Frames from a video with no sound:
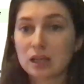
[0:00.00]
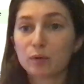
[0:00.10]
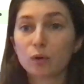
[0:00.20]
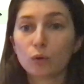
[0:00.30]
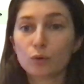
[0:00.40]

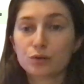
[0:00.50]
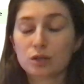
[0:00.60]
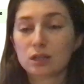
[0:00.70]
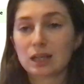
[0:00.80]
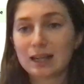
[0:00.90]
but also
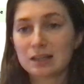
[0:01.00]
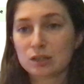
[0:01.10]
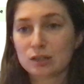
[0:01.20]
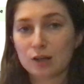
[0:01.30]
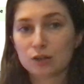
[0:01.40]
the
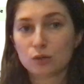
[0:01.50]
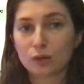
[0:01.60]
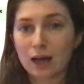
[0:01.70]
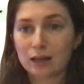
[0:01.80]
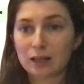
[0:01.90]
international
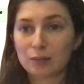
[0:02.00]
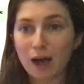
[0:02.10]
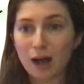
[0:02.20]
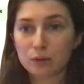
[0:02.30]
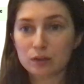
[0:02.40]
Catholic
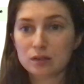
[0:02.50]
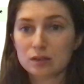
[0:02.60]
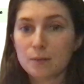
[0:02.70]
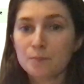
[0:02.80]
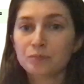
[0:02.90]
powers.